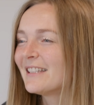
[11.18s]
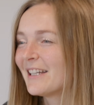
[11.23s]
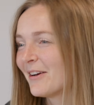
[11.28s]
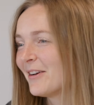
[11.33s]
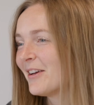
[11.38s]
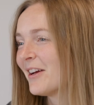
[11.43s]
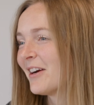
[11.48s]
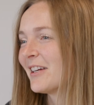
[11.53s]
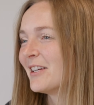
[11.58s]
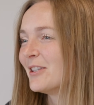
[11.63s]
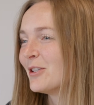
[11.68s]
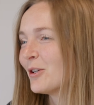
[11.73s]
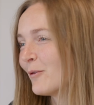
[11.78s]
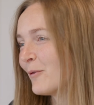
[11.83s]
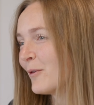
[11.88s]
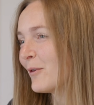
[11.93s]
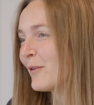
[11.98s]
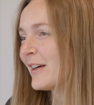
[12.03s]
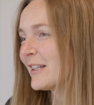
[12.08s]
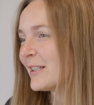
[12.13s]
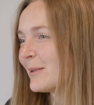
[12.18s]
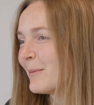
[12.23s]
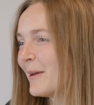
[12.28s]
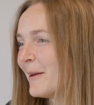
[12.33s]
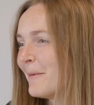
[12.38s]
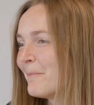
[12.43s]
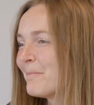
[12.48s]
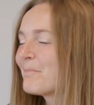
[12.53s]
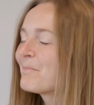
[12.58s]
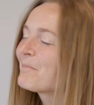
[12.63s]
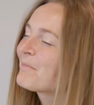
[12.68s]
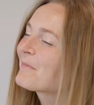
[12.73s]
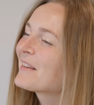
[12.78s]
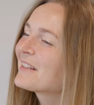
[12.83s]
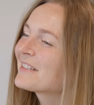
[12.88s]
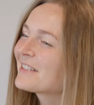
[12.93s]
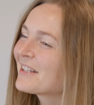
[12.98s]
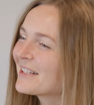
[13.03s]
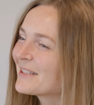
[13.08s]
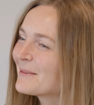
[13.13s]
teriyaki tofu recipe.
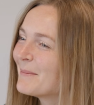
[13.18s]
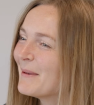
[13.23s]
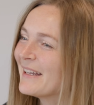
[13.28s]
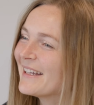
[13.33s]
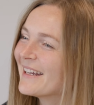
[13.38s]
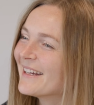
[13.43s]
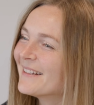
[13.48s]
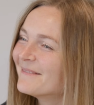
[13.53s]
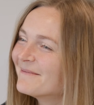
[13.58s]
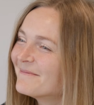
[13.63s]
So let's make it.